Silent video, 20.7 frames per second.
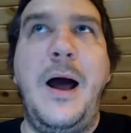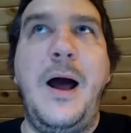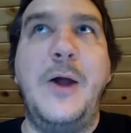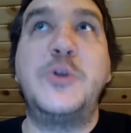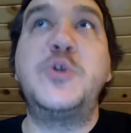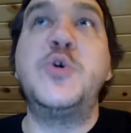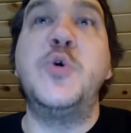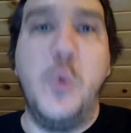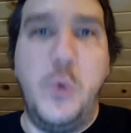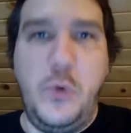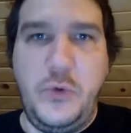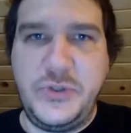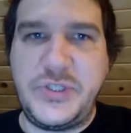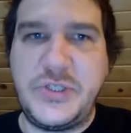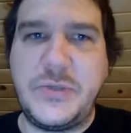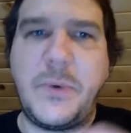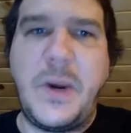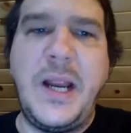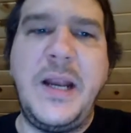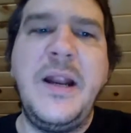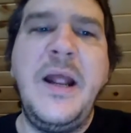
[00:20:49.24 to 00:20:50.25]
tools,
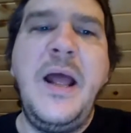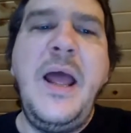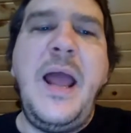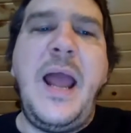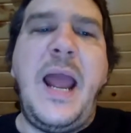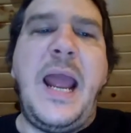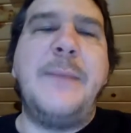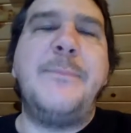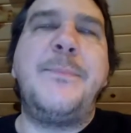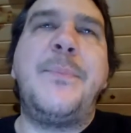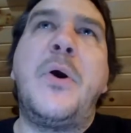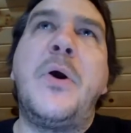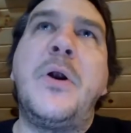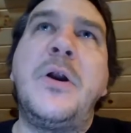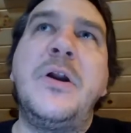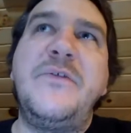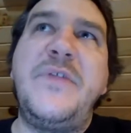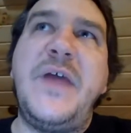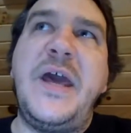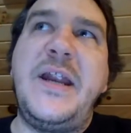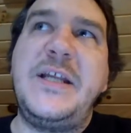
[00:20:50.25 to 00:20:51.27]
right? And part
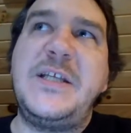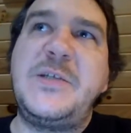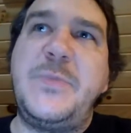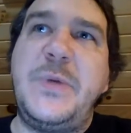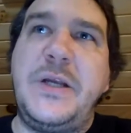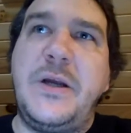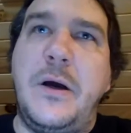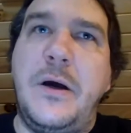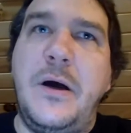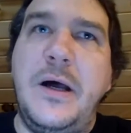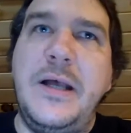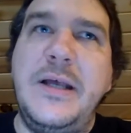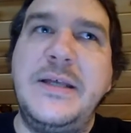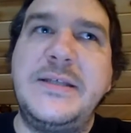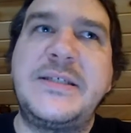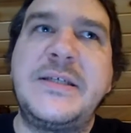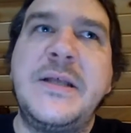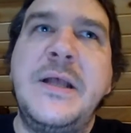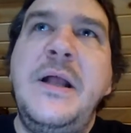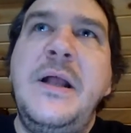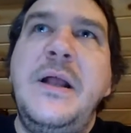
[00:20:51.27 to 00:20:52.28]
of that is because